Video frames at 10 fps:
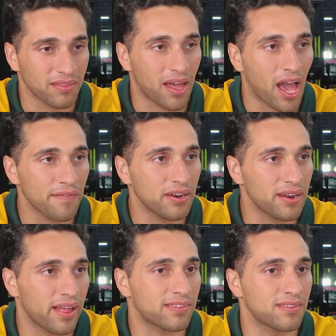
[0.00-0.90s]
they haven't
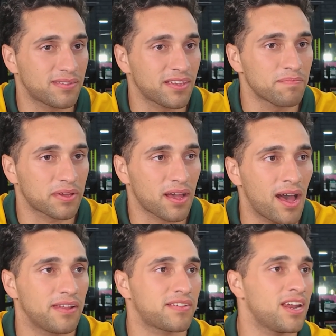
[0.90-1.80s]
announced a December
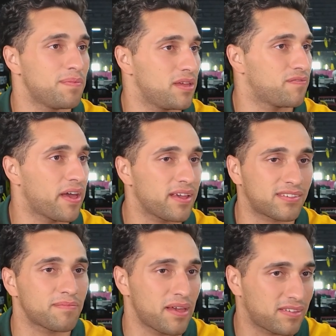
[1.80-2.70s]
card. It's going to be in
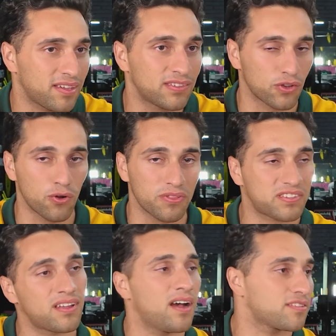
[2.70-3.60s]
Vegas. It makes sense. All the
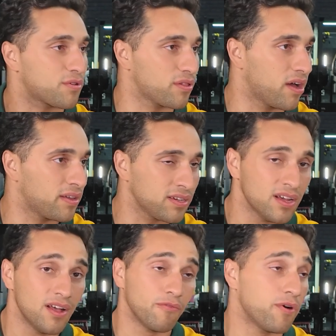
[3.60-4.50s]
stars are aligning.
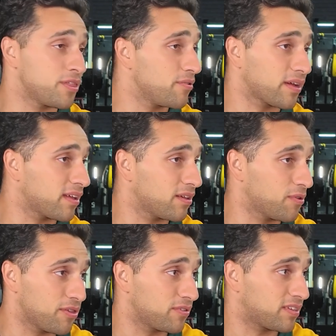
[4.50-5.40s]
Whether
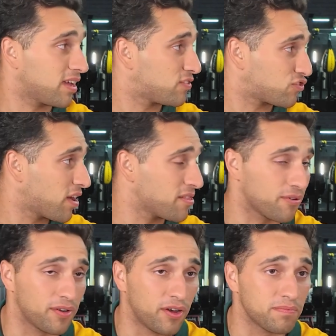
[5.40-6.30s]
it's against
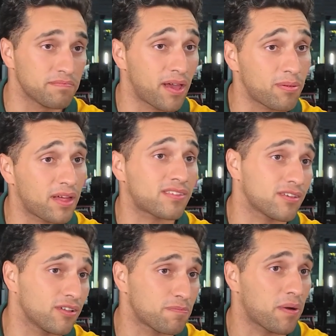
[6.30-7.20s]
Chandler or not, maybe that's
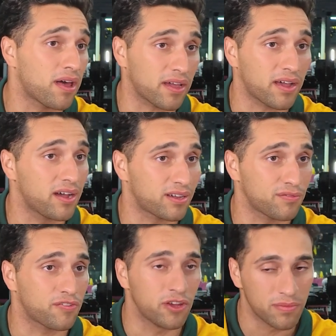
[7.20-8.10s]
the only part I can't
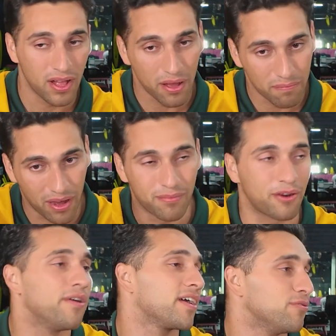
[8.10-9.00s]
confirm. But
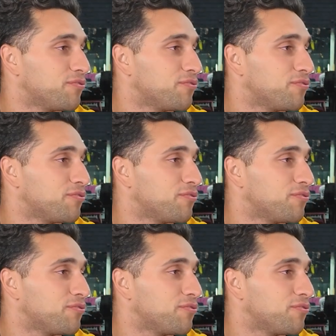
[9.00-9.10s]
McGregor